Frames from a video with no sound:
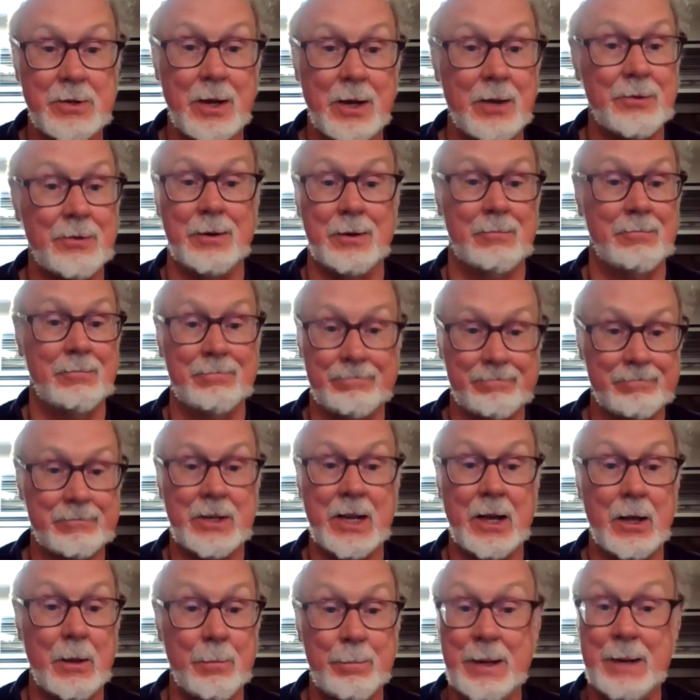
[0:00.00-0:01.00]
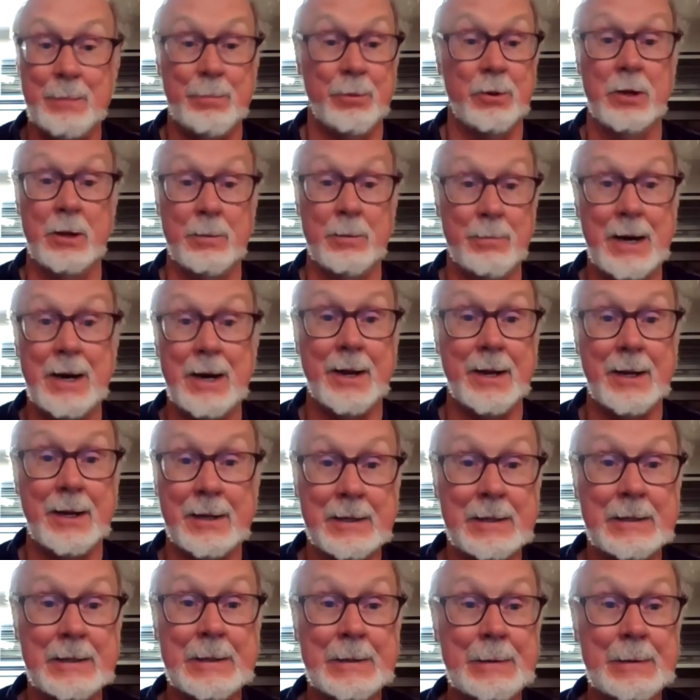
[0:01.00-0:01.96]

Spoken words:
doesn't tell people about it.